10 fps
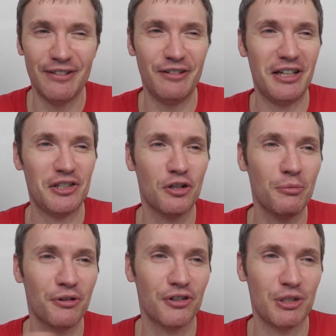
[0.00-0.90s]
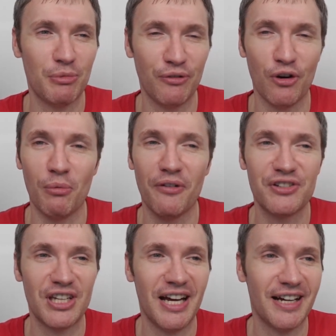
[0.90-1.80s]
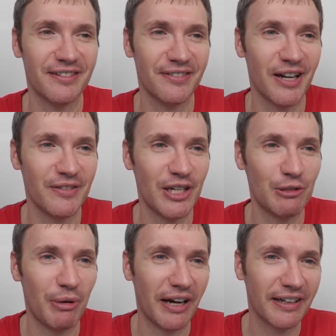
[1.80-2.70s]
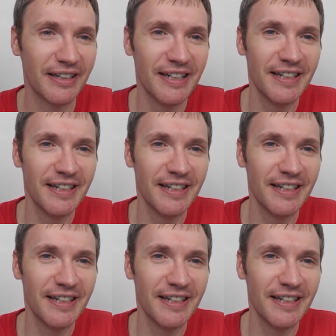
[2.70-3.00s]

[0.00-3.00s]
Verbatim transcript: realised I'd come across it before, but obviously had 5 years back.